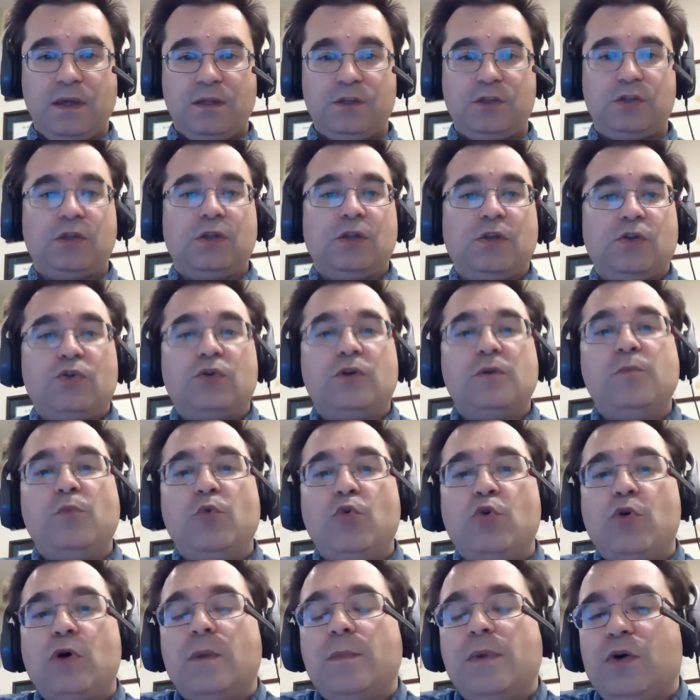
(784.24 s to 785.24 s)
to learn
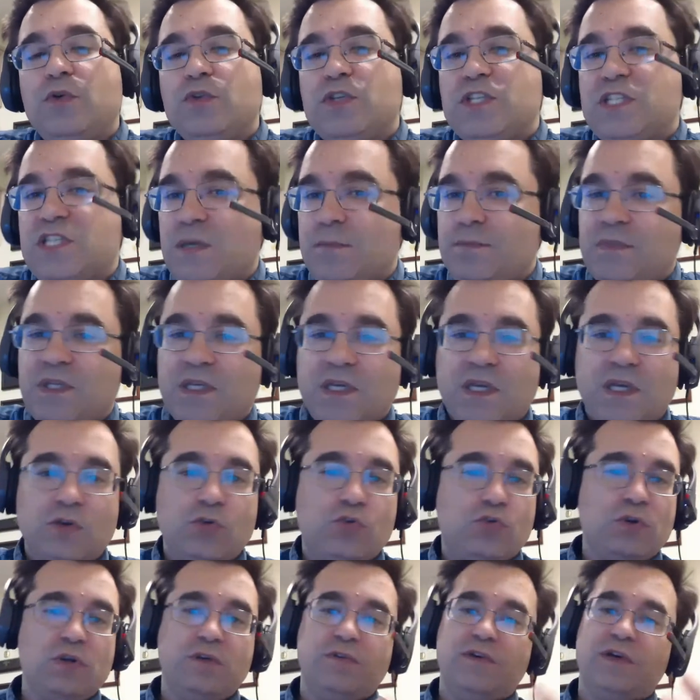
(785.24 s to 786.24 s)
more about something,
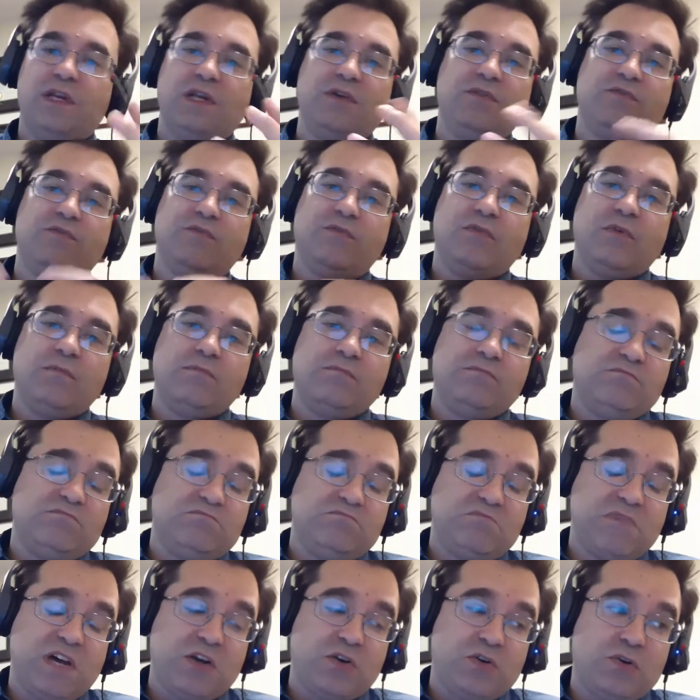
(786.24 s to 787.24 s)
or even,
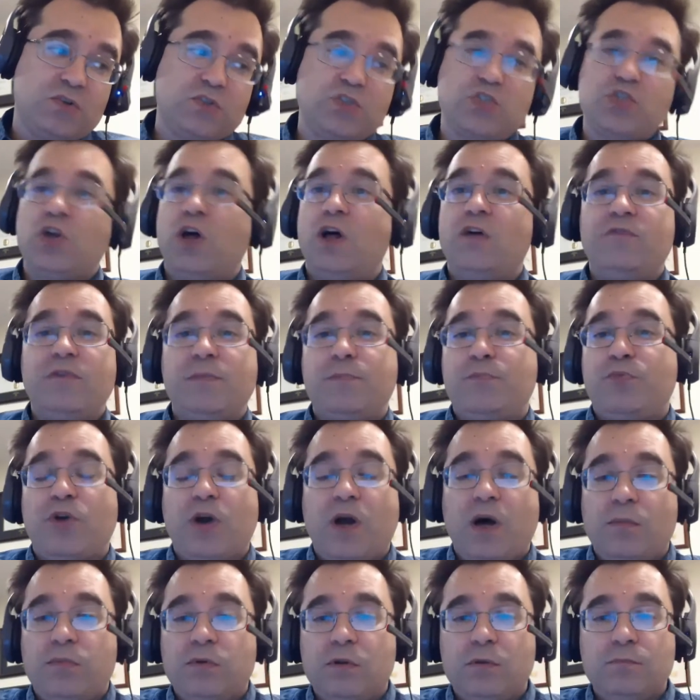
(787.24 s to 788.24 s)
I don't know, solve a
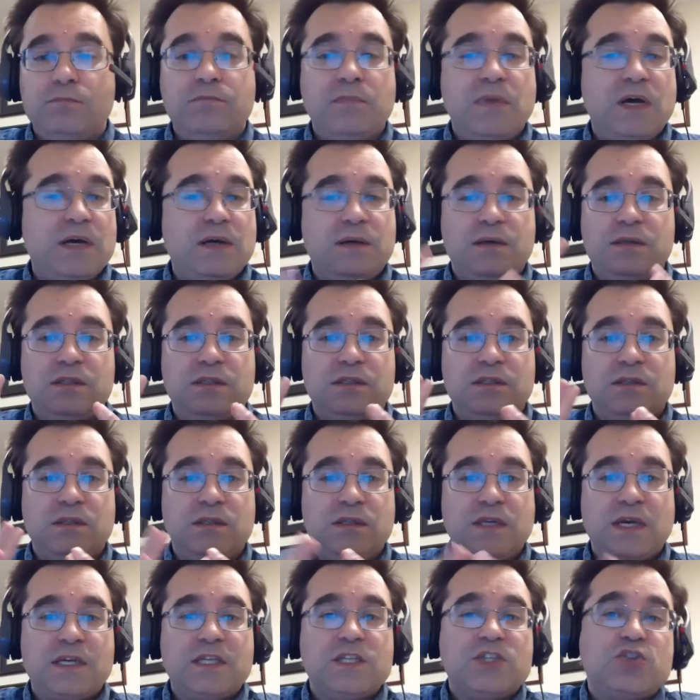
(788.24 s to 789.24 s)
problem,
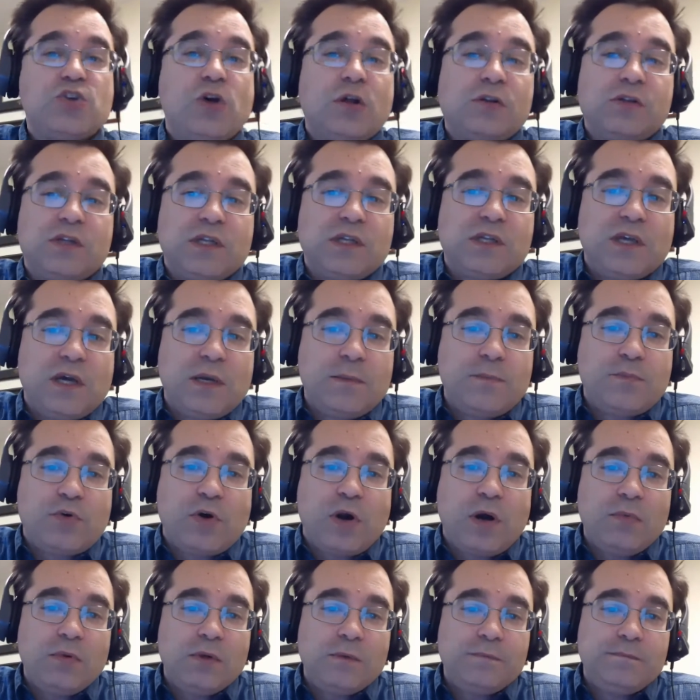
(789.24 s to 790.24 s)
a consulting type
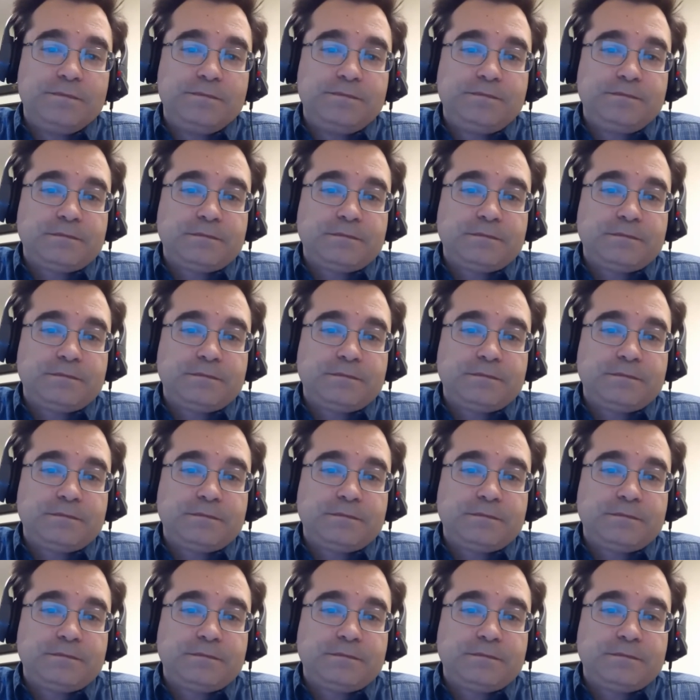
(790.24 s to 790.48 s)
problem.